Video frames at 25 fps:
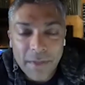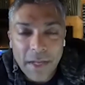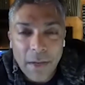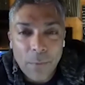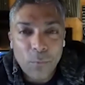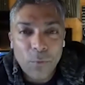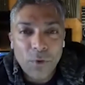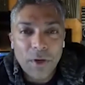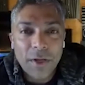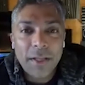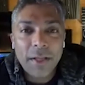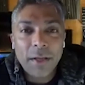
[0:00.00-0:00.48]

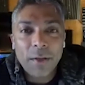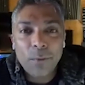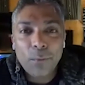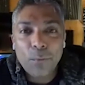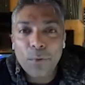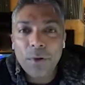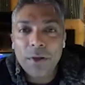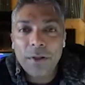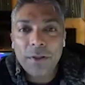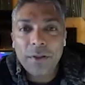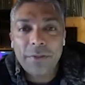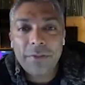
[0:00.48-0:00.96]
working
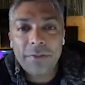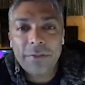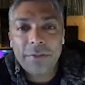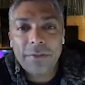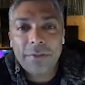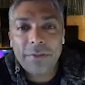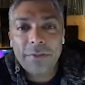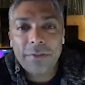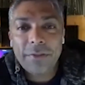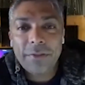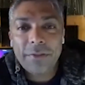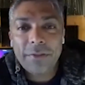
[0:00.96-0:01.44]
with
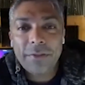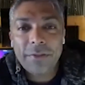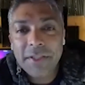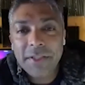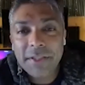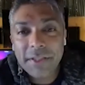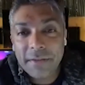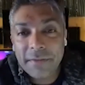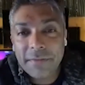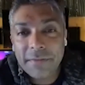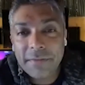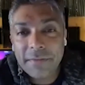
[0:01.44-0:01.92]
a
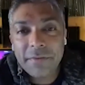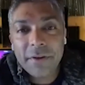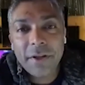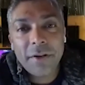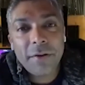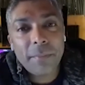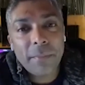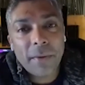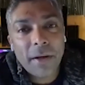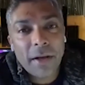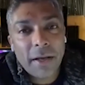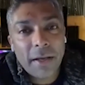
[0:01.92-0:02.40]
very dear
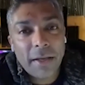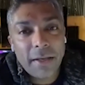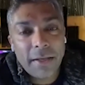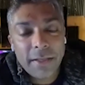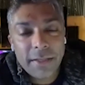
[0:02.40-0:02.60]
friend of mine.